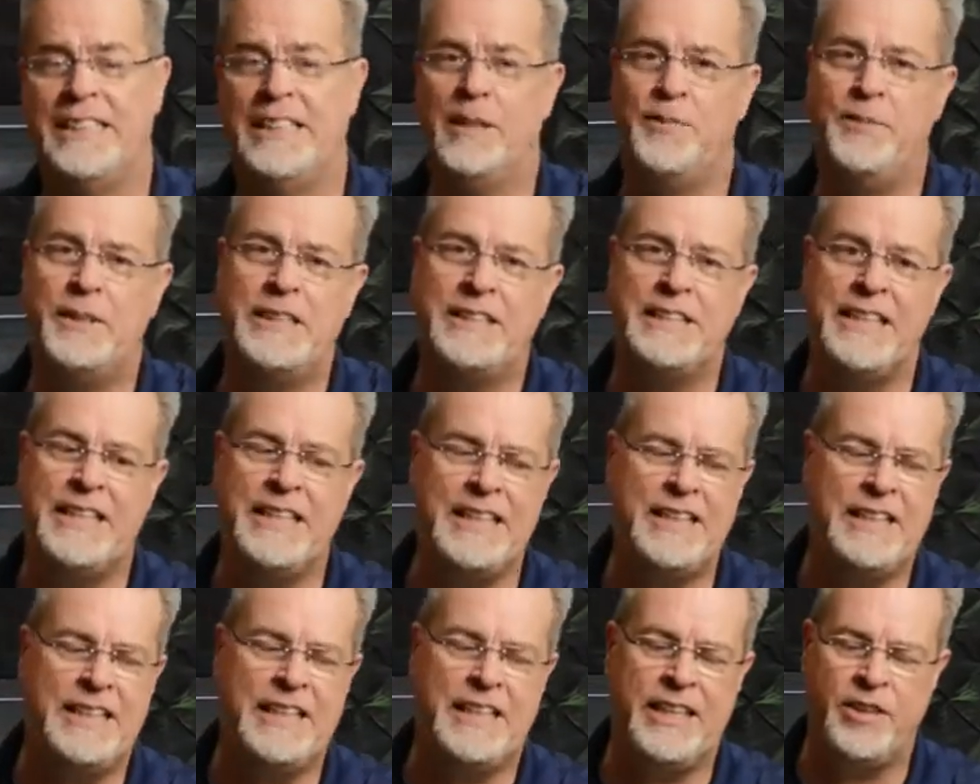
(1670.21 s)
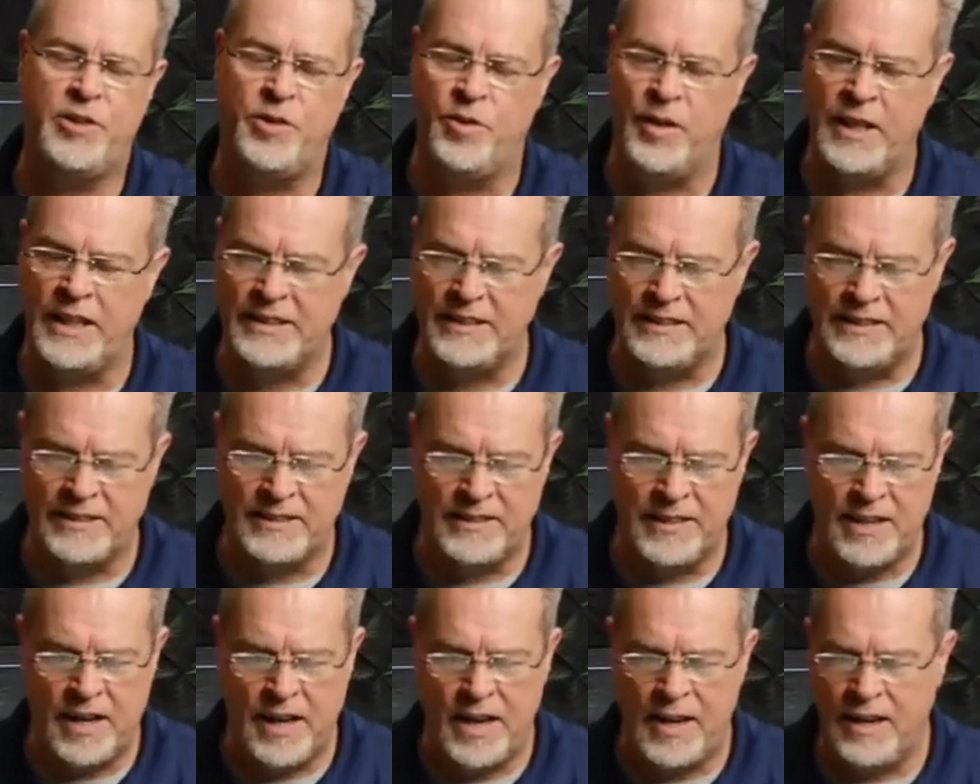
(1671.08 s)
And let me say again grace is
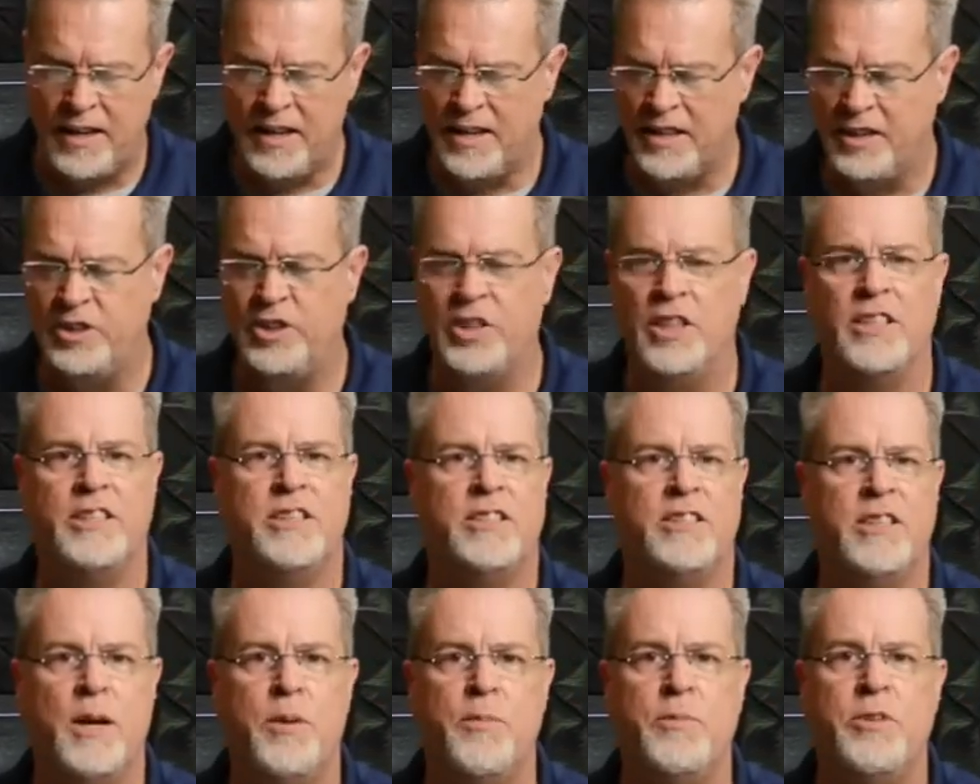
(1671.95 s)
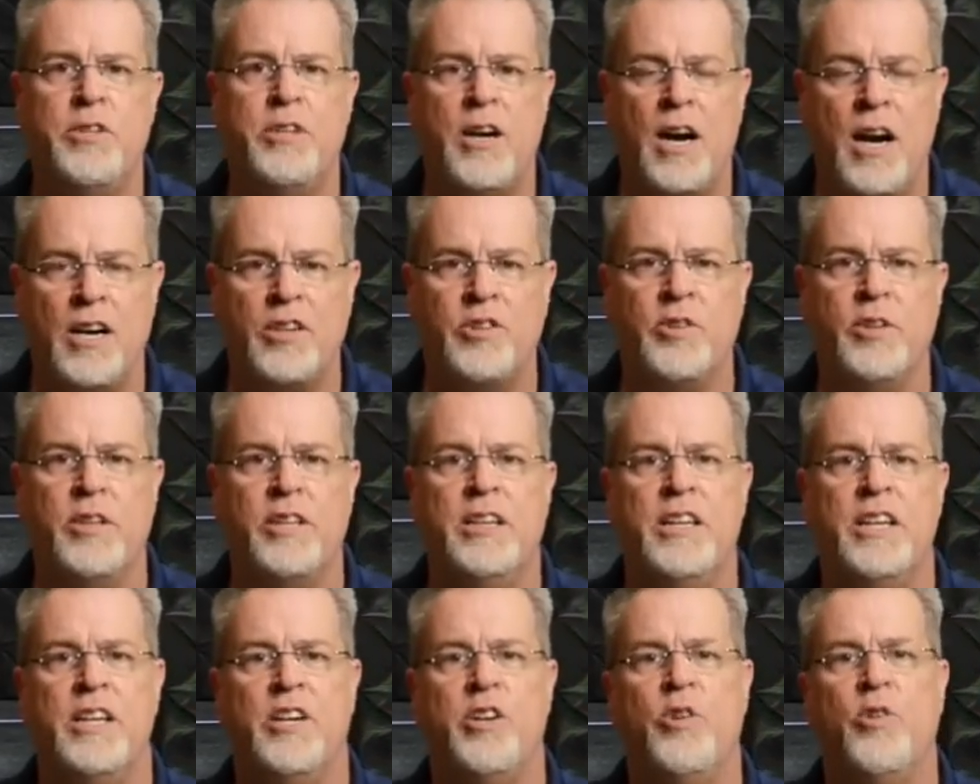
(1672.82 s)
not just some
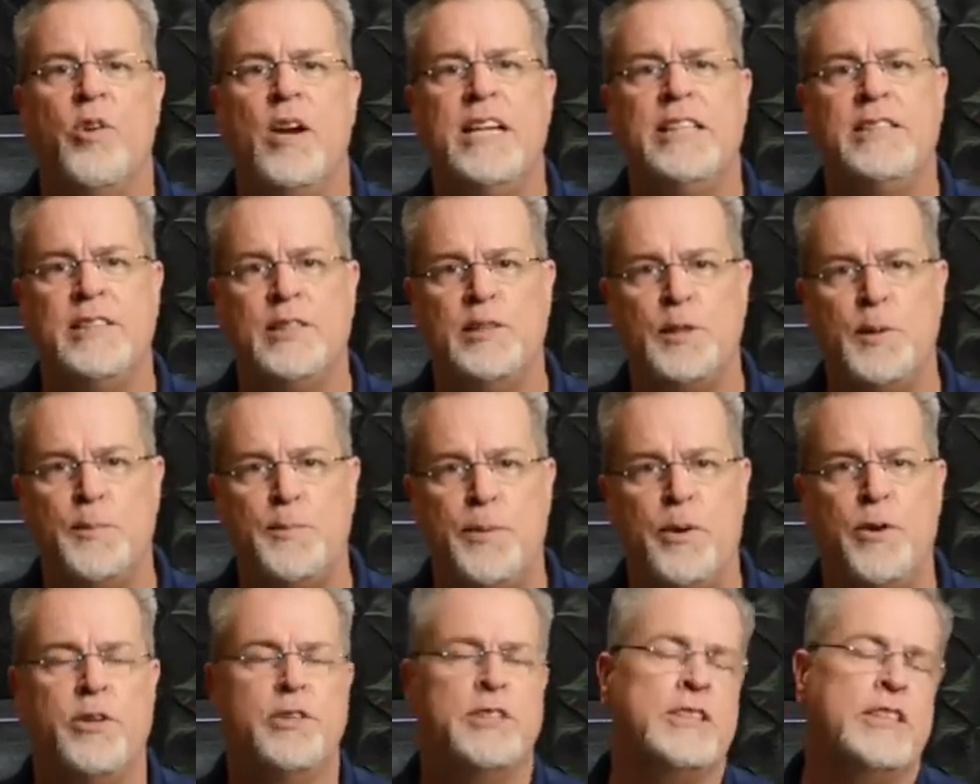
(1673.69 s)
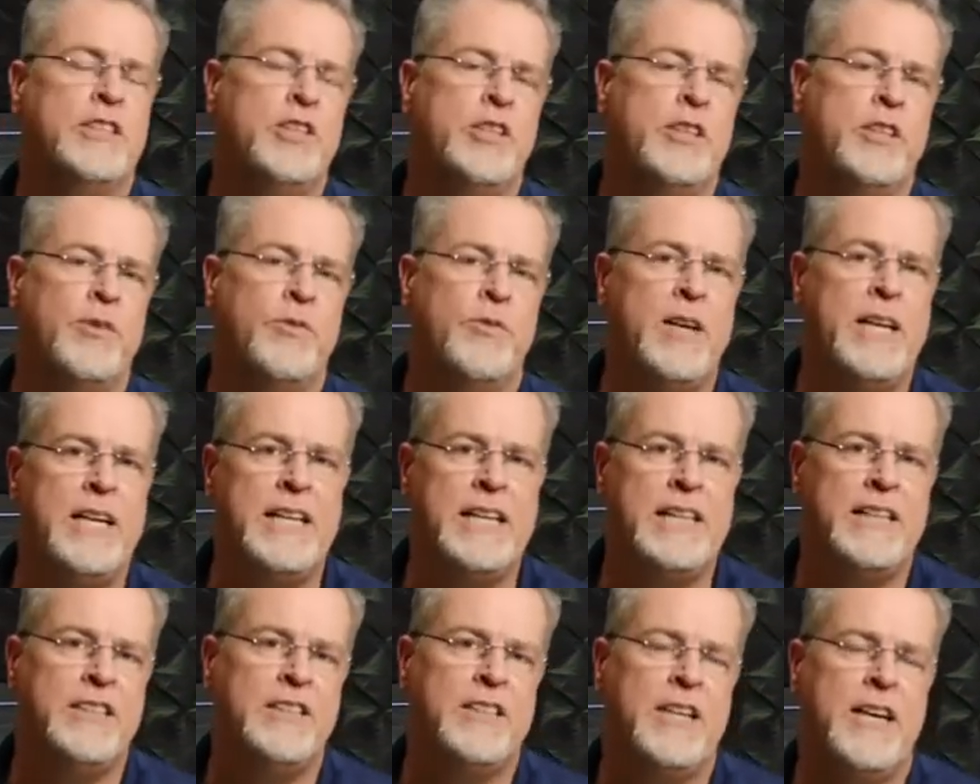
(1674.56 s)
doctrine, grace is a person. You can read
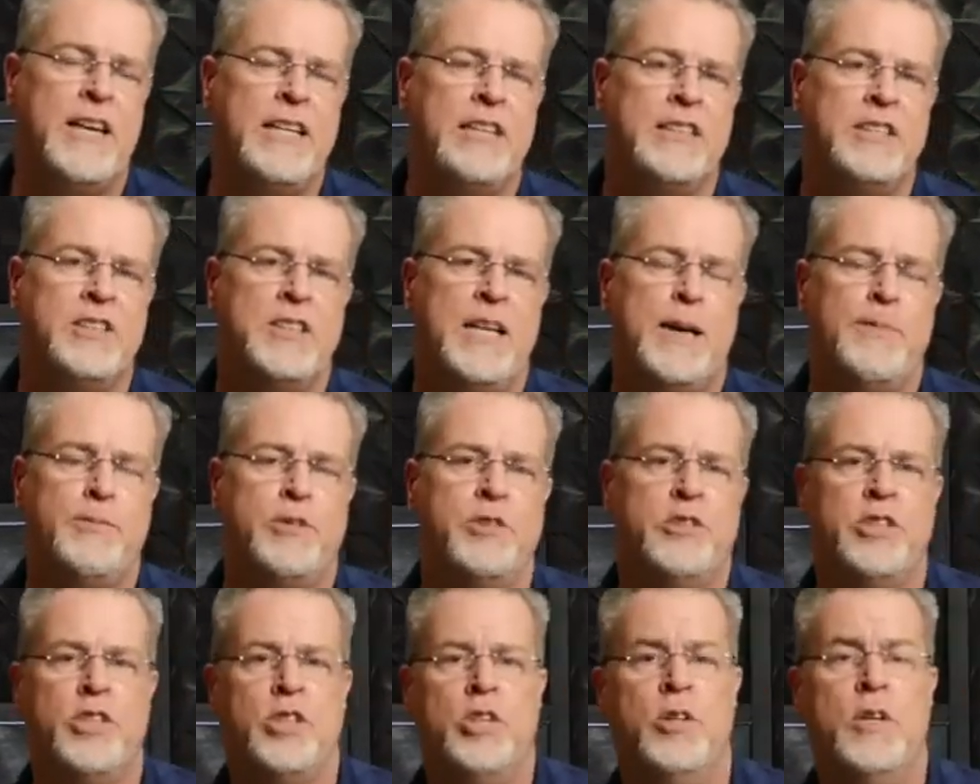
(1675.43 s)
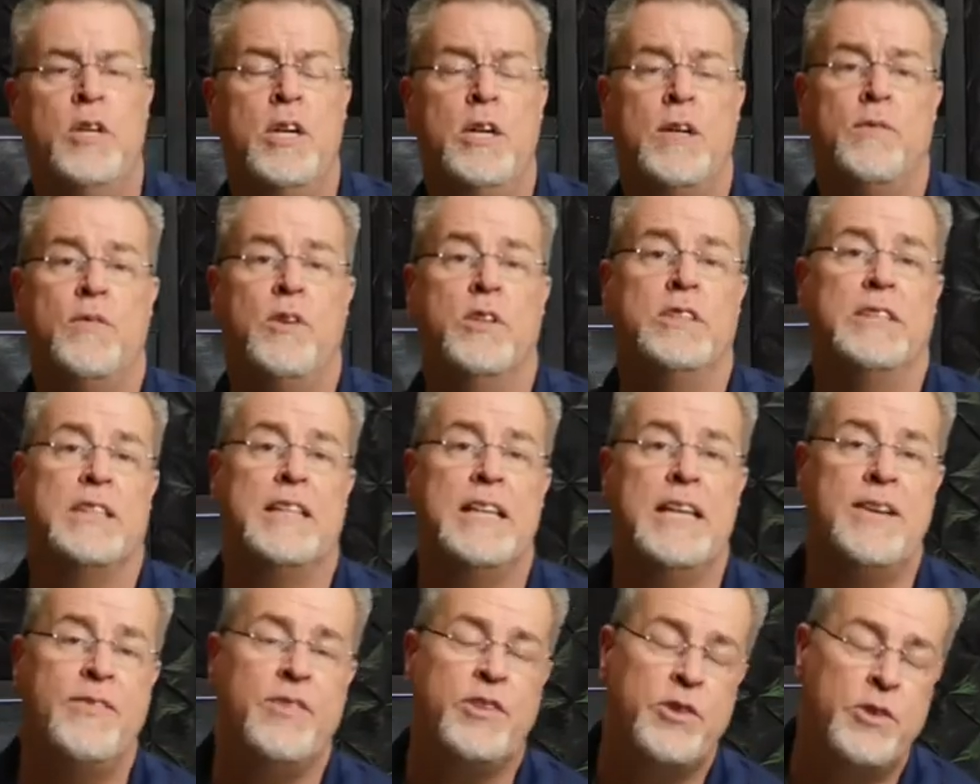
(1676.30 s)
it in Titus chapter 2, verse
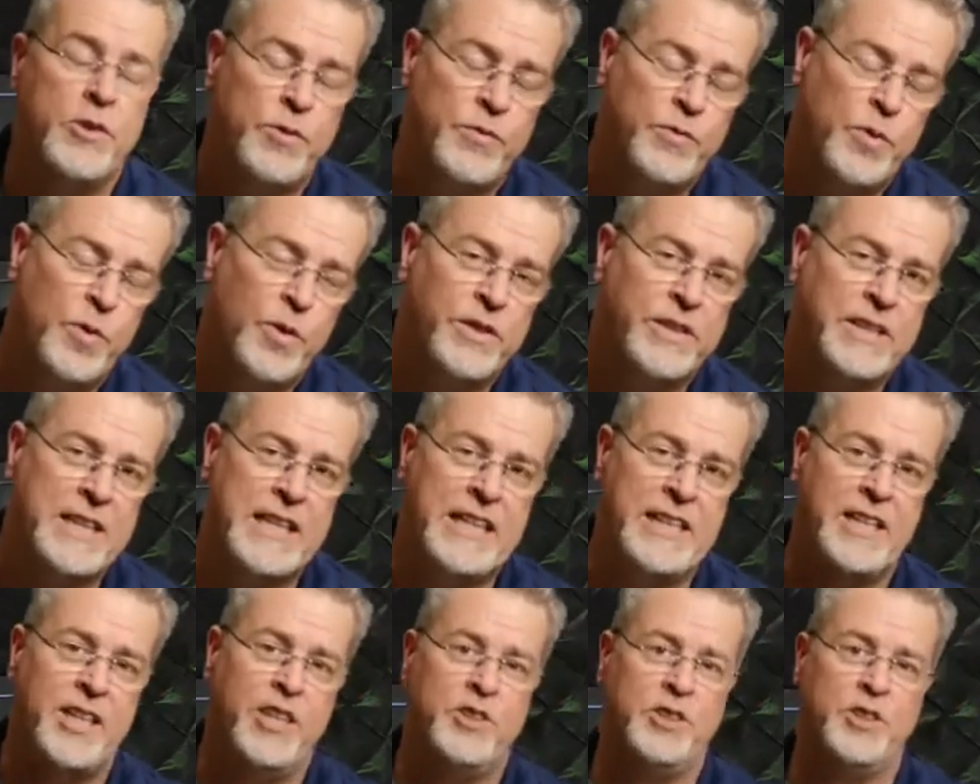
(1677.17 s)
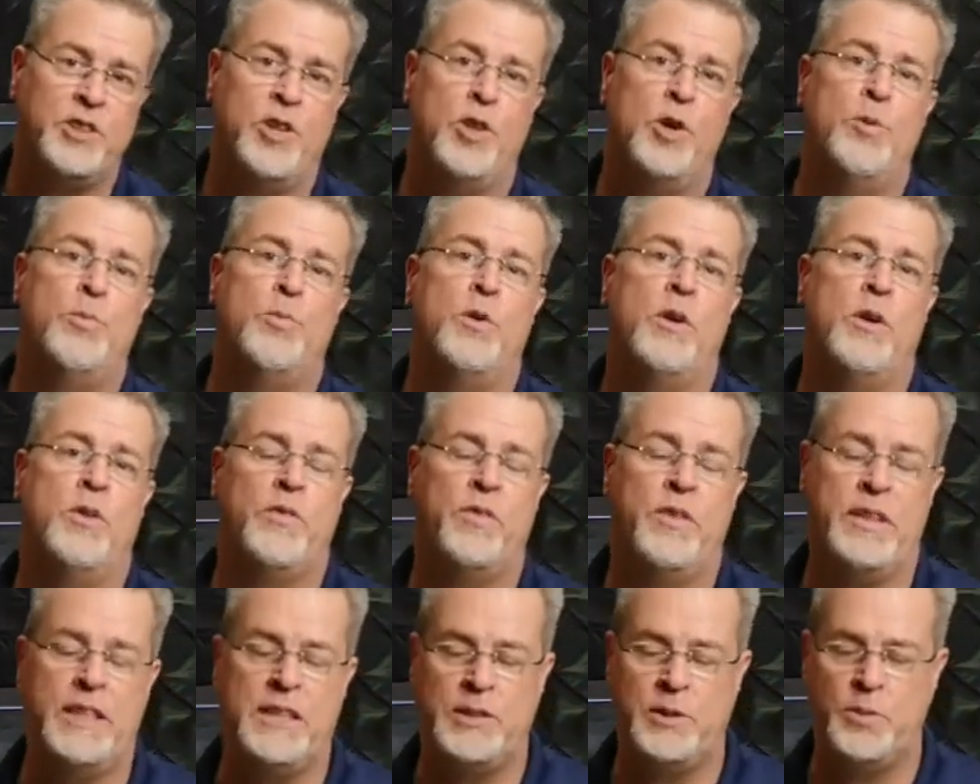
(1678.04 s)
11 through 14. There's your homework
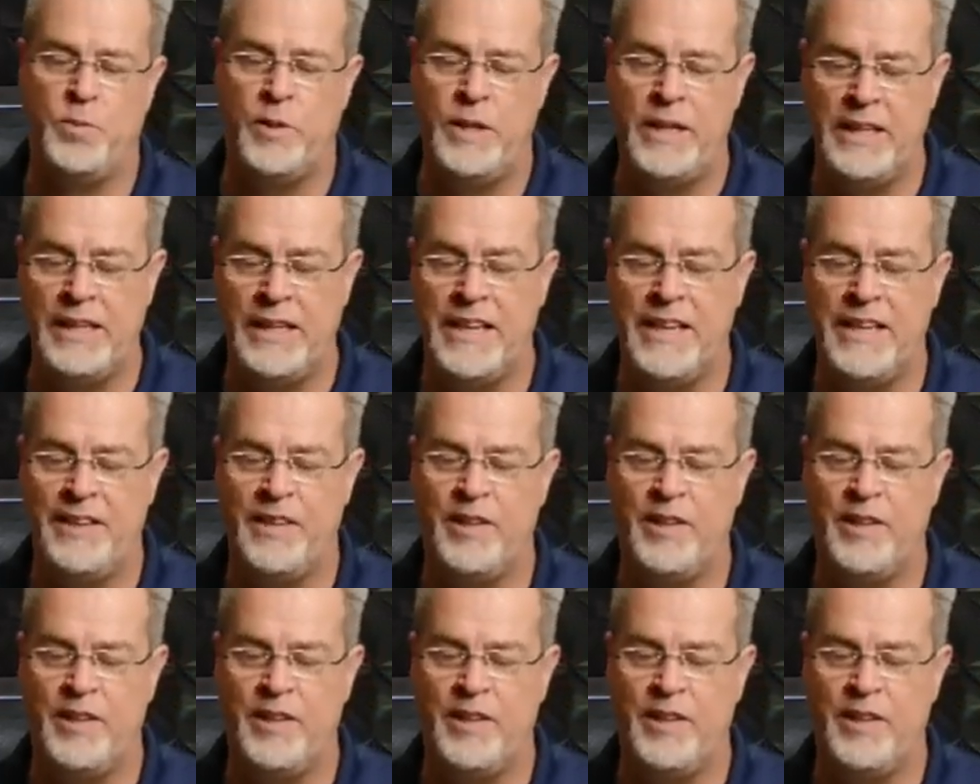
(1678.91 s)
for this week.